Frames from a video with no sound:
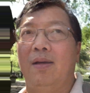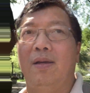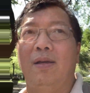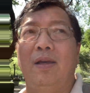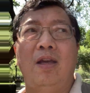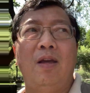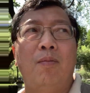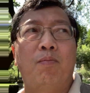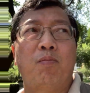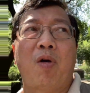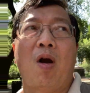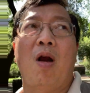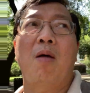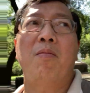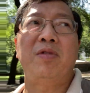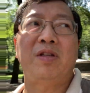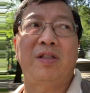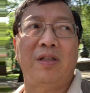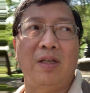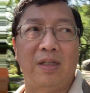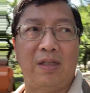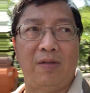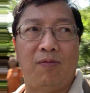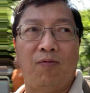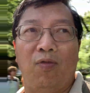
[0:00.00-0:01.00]
He
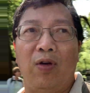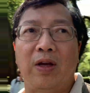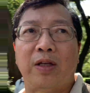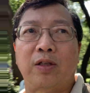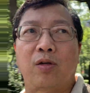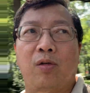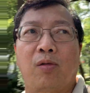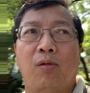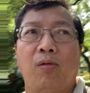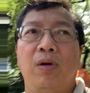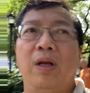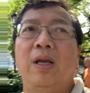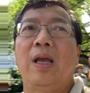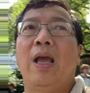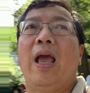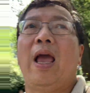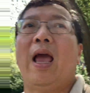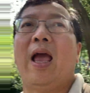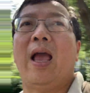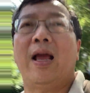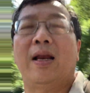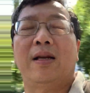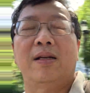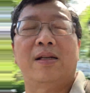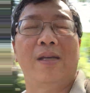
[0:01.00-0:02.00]
promises victory
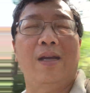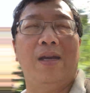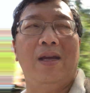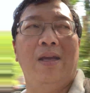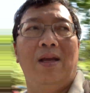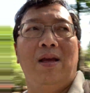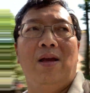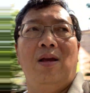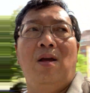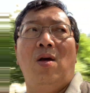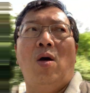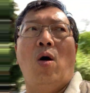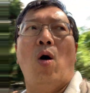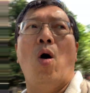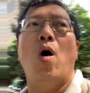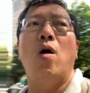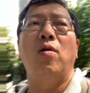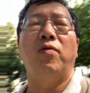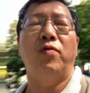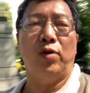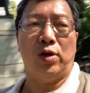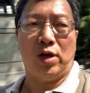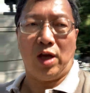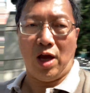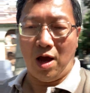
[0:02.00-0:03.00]
and
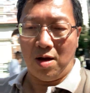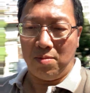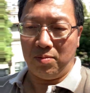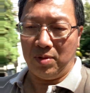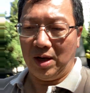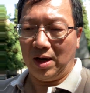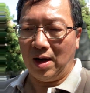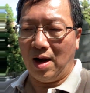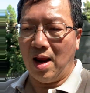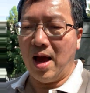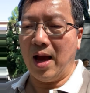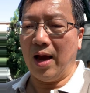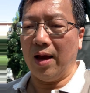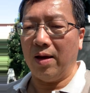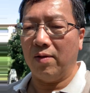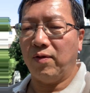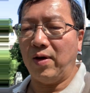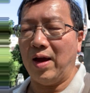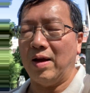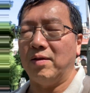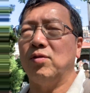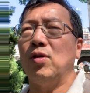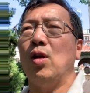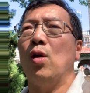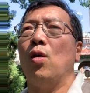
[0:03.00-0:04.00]
overcoming life and